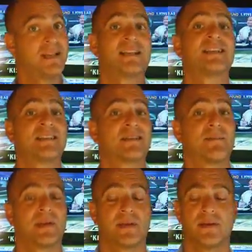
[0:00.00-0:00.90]
That says
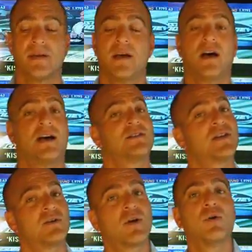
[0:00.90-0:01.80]
something.
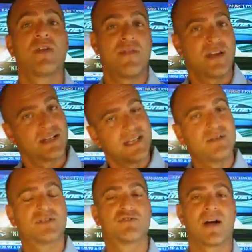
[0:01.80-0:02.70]
So gold, I think,
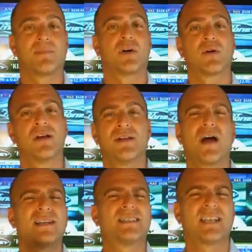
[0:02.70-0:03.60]
continues to drop lower.
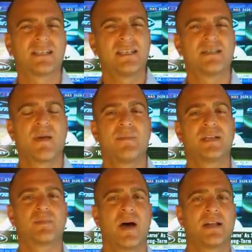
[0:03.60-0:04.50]
960 is my
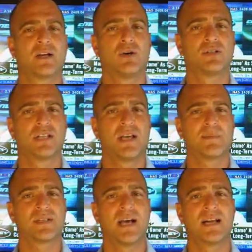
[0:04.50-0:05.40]
big spot on gold to the
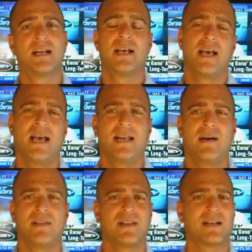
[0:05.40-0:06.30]
upside, and
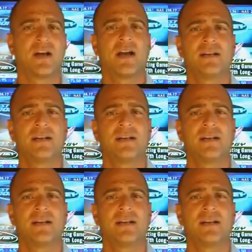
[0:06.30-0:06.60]
now I think like